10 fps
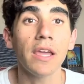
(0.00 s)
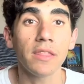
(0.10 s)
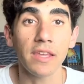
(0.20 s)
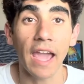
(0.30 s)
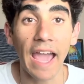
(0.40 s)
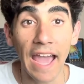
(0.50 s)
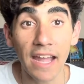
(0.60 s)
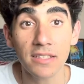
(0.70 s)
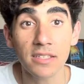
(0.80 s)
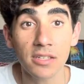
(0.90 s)
the
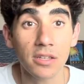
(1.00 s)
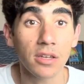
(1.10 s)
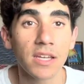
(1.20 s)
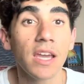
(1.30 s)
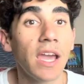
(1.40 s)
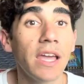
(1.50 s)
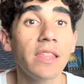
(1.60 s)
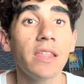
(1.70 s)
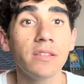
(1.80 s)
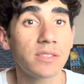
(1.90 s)
hat, and
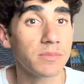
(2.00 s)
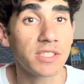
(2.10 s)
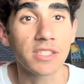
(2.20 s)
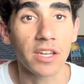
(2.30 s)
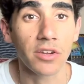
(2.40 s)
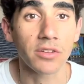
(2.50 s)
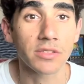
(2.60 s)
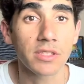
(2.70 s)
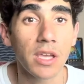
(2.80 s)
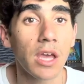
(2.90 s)
then some
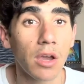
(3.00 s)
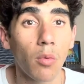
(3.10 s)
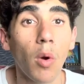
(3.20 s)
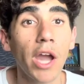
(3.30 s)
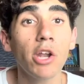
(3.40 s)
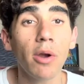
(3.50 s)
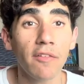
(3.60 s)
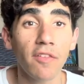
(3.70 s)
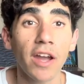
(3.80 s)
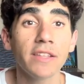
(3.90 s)
stickers. Why do I
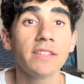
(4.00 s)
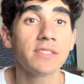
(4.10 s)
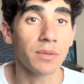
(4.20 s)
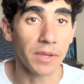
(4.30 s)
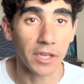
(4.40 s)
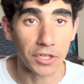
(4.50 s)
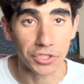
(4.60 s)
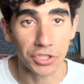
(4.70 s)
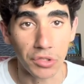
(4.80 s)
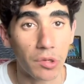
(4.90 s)
find this to be an
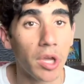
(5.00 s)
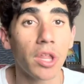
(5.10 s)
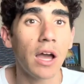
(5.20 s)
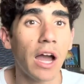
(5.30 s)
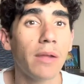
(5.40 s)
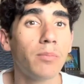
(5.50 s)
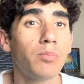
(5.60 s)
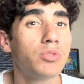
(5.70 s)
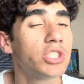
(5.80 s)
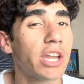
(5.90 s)
issue? I
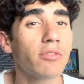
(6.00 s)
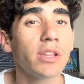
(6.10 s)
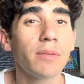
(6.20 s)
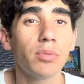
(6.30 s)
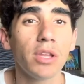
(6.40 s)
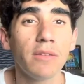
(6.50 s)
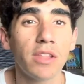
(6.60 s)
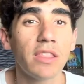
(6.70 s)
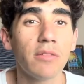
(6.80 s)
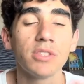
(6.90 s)
genuinely believe
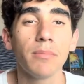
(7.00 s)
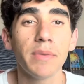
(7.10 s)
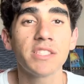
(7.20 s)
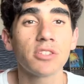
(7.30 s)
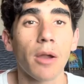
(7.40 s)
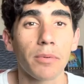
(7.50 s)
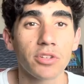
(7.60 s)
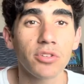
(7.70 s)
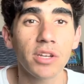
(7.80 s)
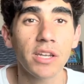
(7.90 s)
that it was a missed
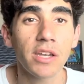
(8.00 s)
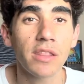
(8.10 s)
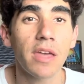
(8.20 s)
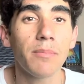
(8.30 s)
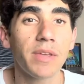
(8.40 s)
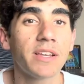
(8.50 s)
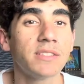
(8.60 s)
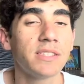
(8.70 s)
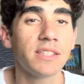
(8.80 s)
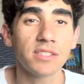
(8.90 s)
opportunity to them
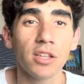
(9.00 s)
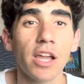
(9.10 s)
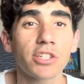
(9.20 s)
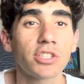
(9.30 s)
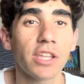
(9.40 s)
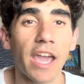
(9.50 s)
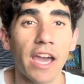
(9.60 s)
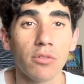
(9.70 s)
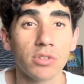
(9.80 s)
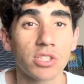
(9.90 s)
because the selection they
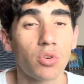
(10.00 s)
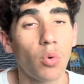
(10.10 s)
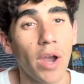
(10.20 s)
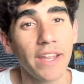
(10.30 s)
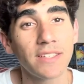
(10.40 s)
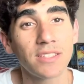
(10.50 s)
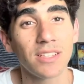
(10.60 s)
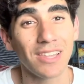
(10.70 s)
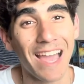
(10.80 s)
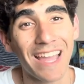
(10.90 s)
had was quite
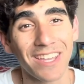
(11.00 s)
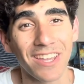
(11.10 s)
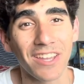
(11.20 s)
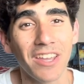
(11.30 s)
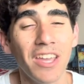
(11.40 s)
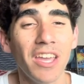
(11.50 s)
lacking.